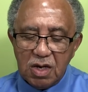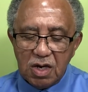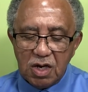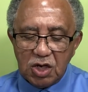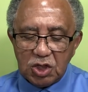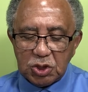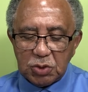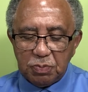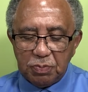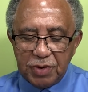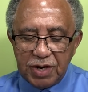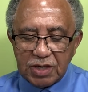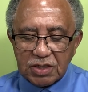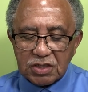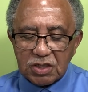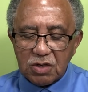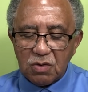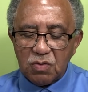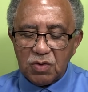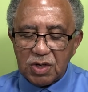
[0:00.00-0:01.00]

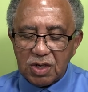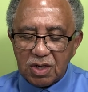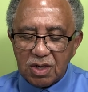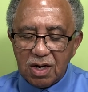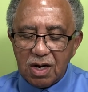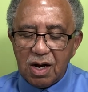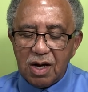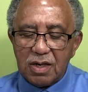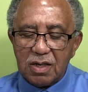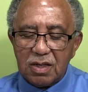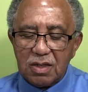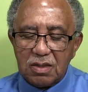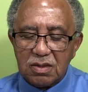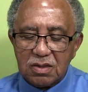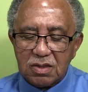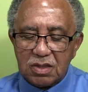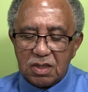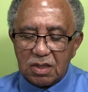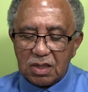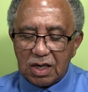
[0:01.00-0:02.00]
especially
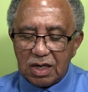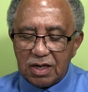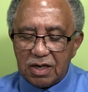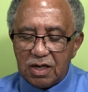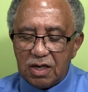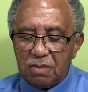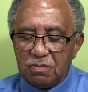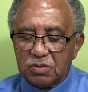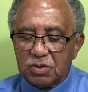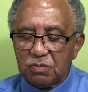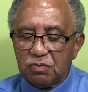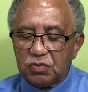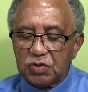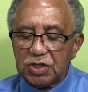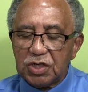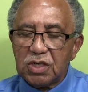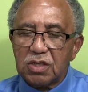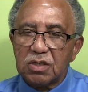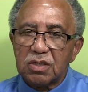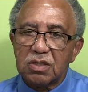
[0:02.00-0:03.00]
regarding the claims of
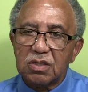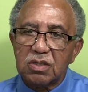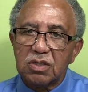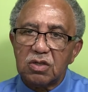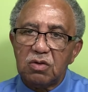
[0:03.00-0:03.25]
Jesus